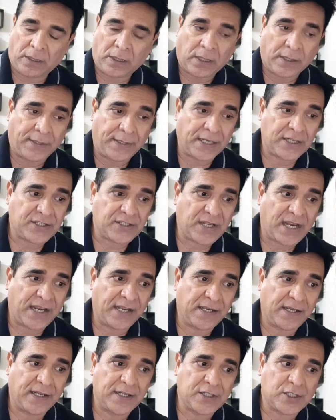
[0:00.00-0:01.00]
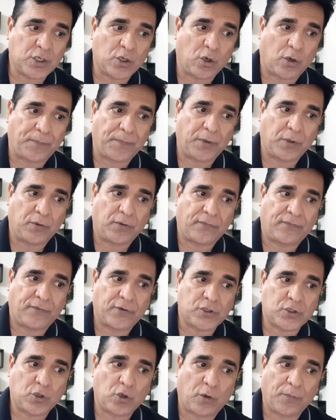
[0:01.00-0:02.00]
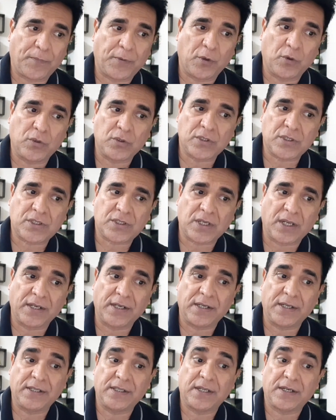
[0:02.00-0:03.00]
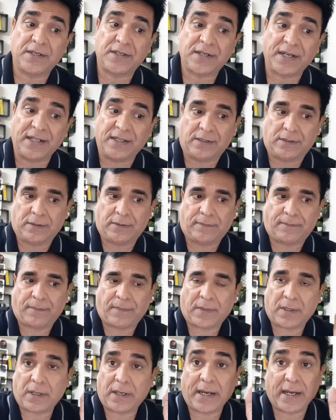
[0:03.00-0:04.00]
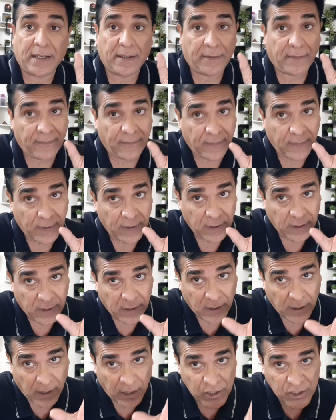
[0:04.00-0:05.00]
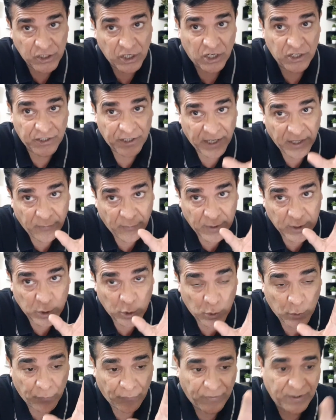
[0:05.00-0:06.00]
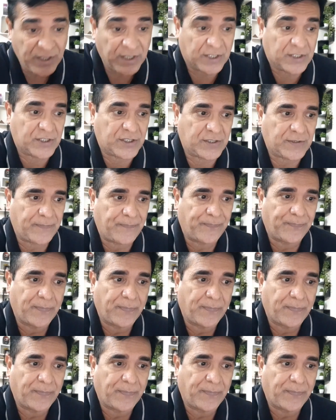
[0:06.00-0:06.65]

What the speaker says: Next sign is Scorpio. For Scorpio, Sun in the 10th and conjuncting with Venus.